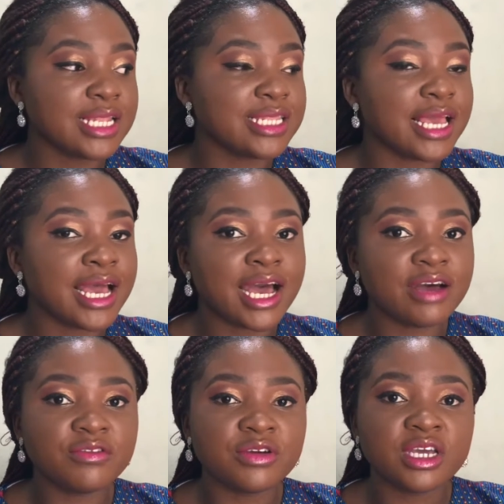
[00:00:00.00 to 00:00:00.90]
they
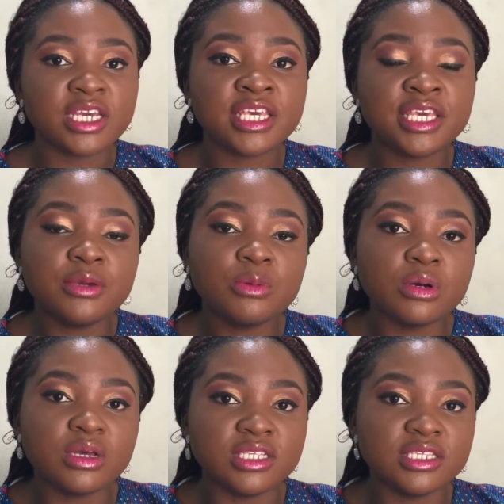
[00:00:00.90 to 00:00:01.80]
have
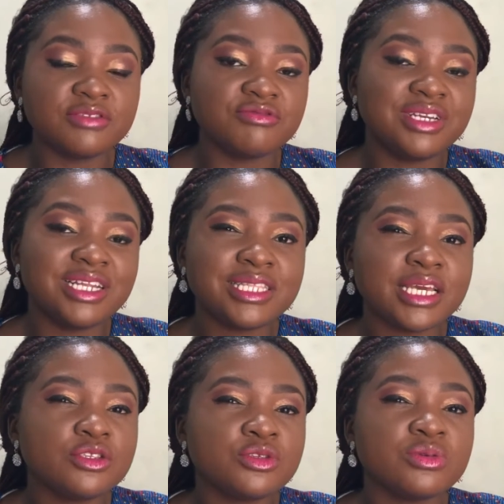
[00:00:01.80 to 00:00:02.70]
keywords
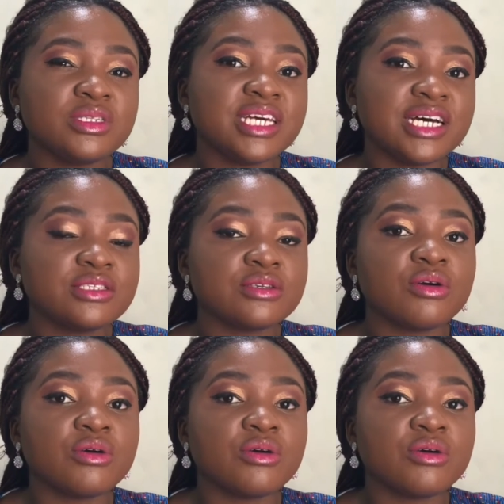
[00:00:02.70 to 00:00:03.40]
related to that